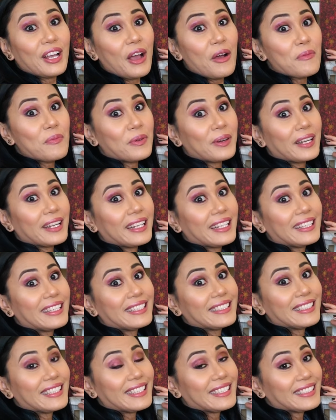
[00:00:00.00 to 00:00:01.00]
how pretty
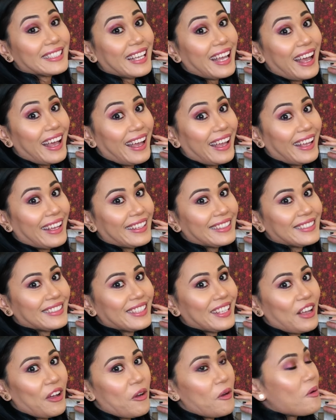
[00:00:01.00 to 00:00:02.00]
this is,
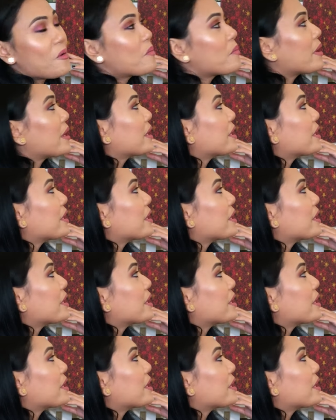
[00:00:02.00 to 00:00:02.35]
guys. Oh my